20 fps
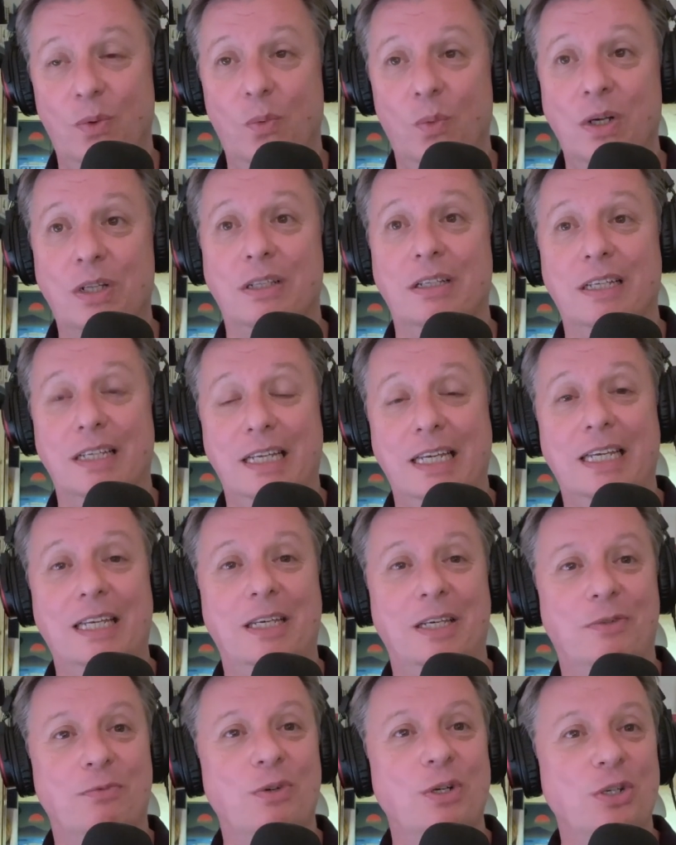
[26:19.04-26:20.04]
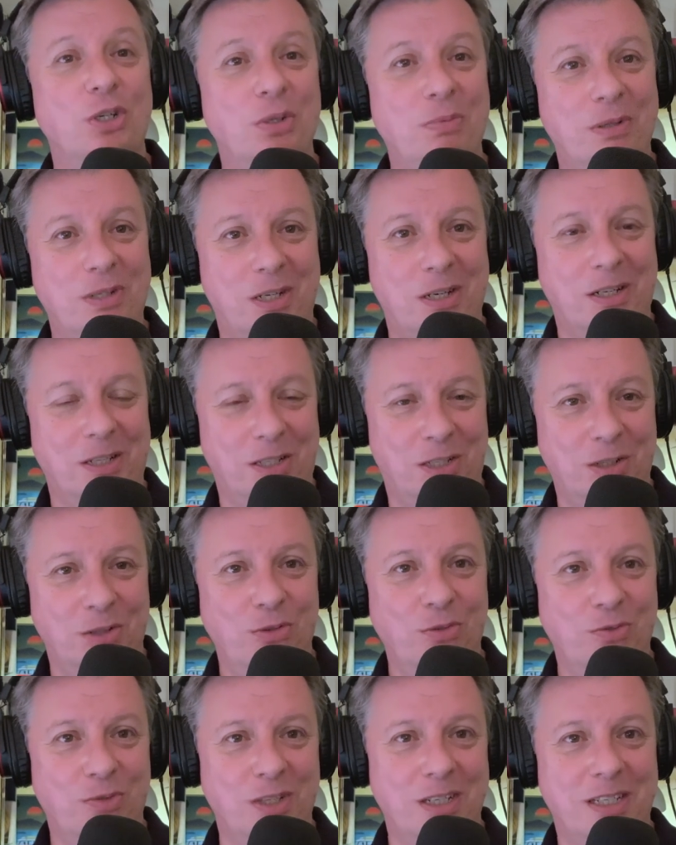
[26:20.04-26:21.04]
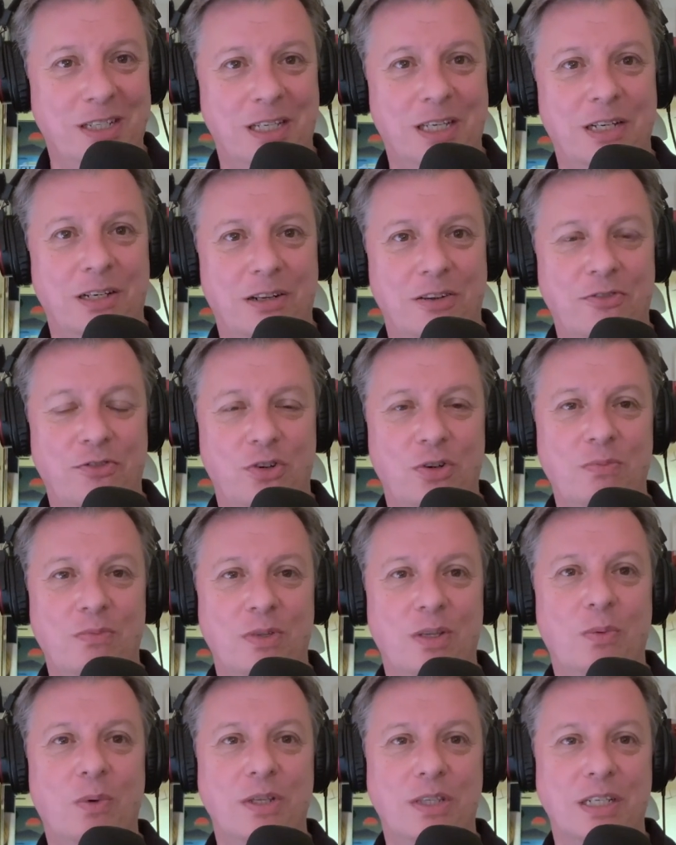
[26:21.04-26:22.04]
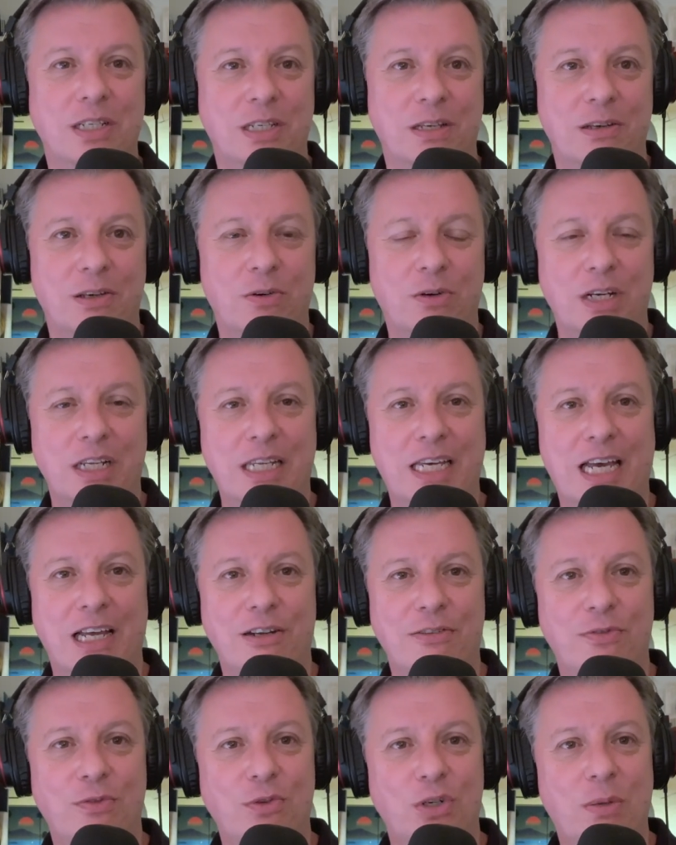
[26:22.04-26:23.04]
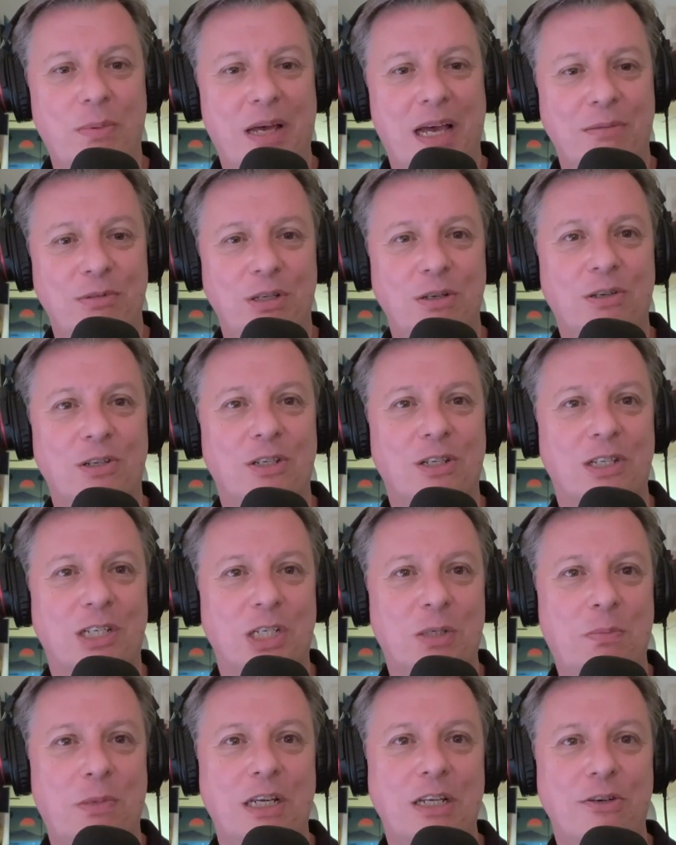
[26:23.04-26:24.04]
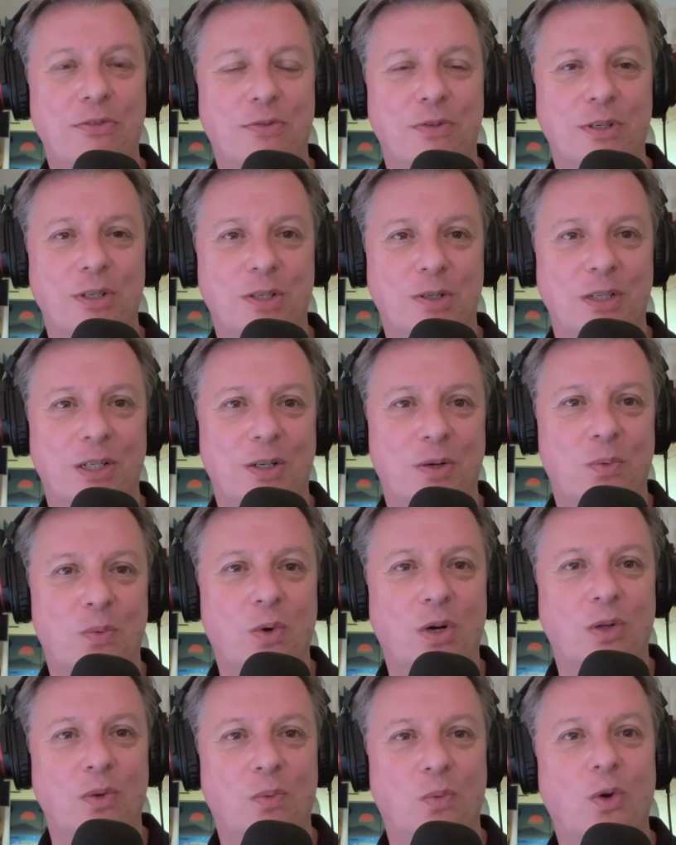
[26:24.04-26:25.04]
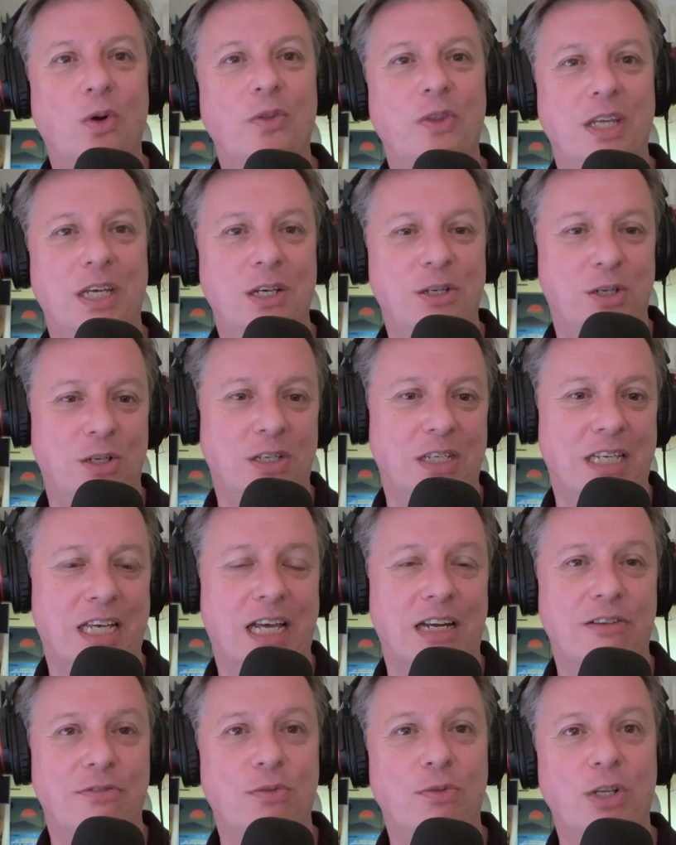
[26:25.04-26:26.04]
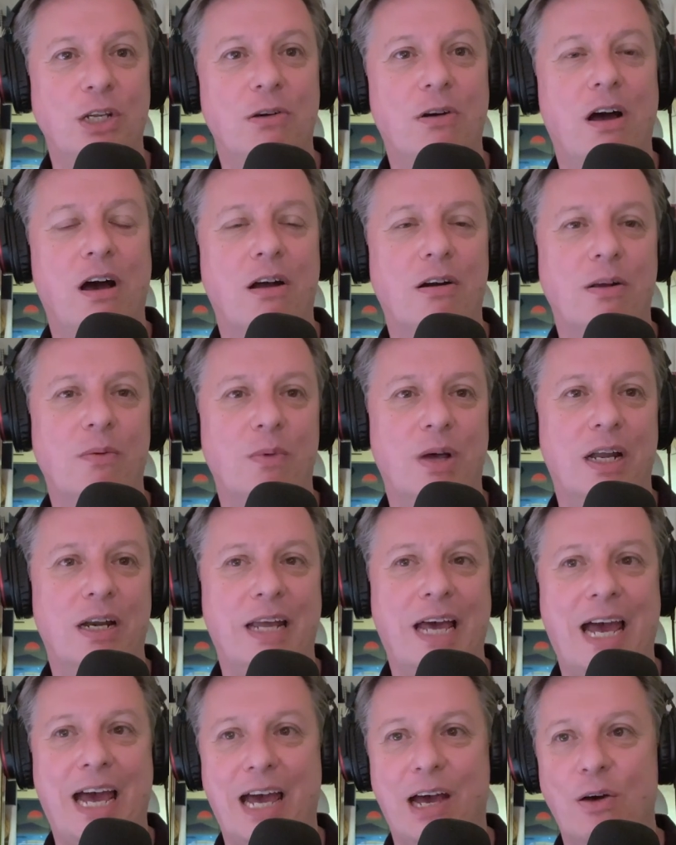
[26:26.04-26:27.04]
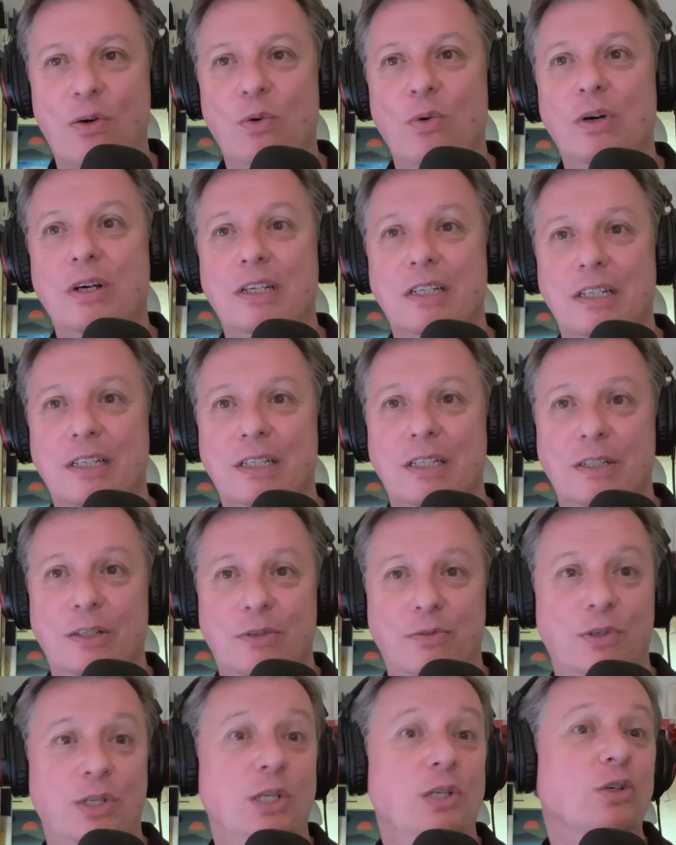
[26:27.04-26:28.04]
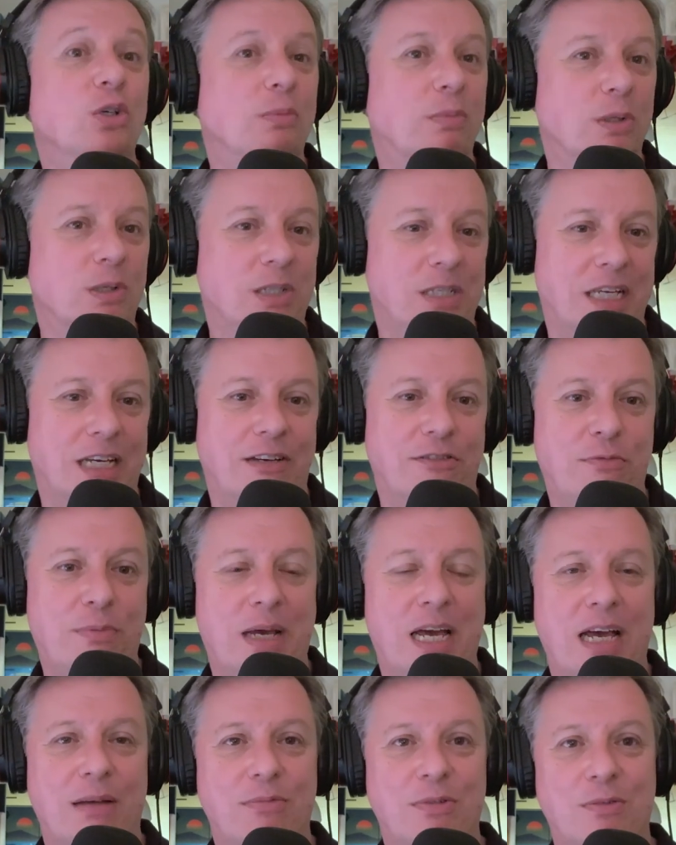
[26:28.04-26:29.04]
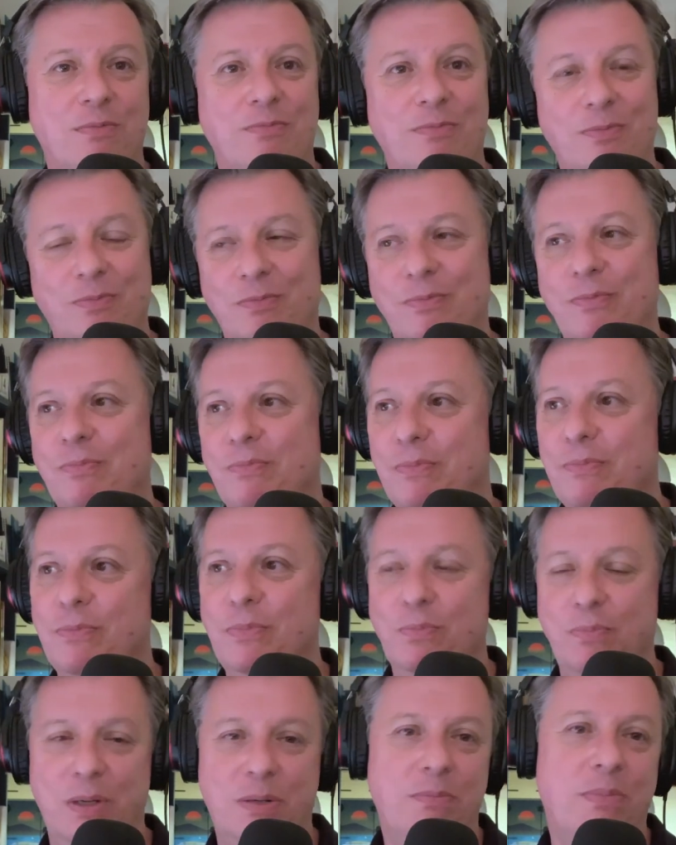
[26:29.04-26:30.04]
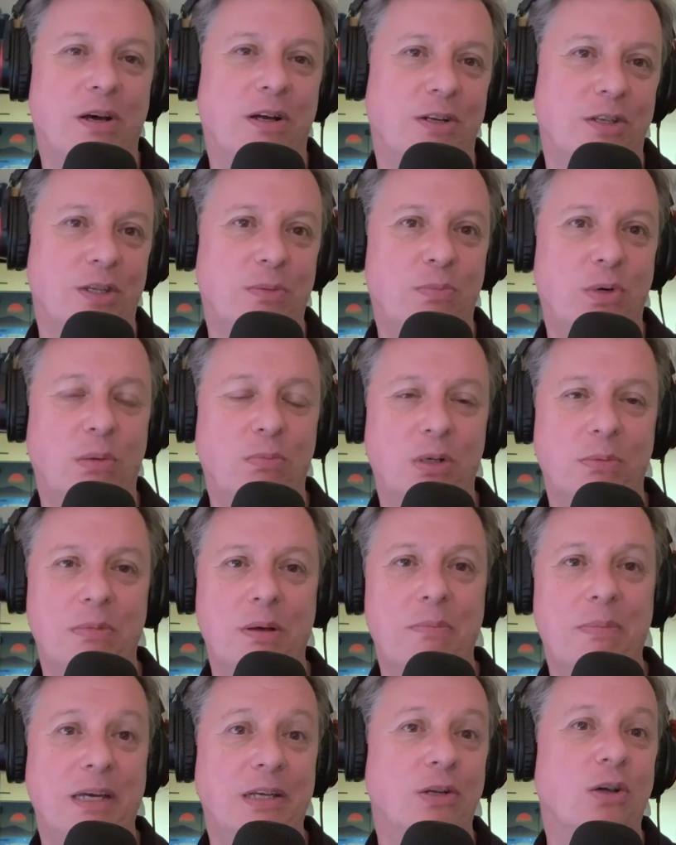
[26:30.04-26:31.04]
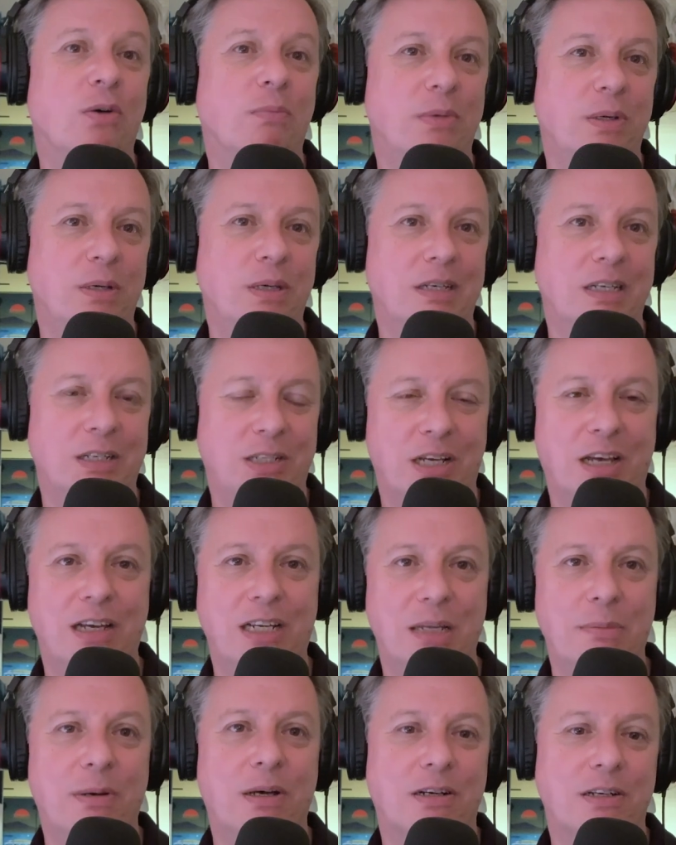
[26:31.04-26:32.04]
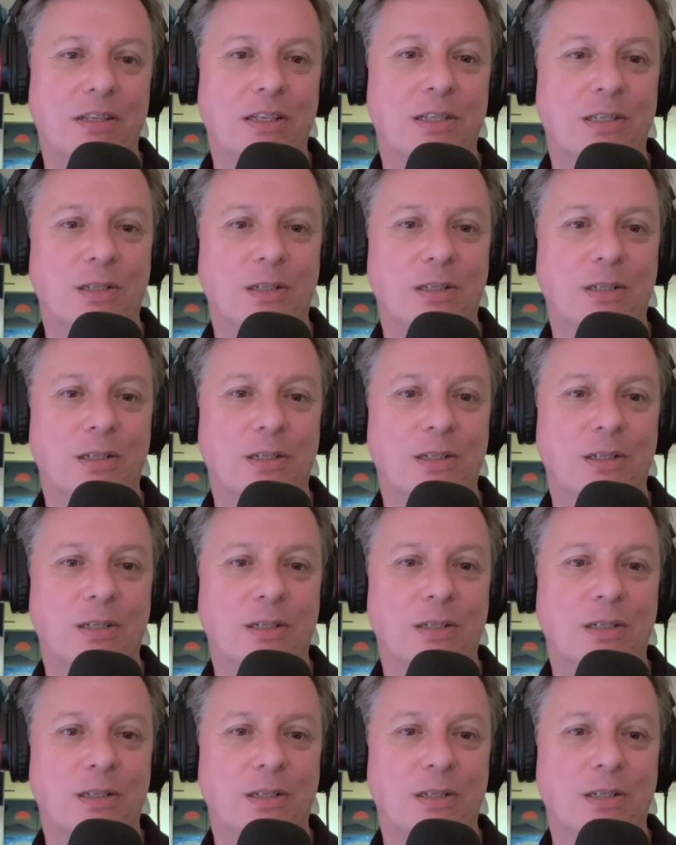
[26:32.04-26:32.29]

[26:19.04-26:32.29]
well, it, renewables can't solve this conundrum, the one that's going on in California. Perhaps you could just explain for us, you know, what, what the issues in California are and, and how renewables have perhaps been part of the problem and may not be entirely part of the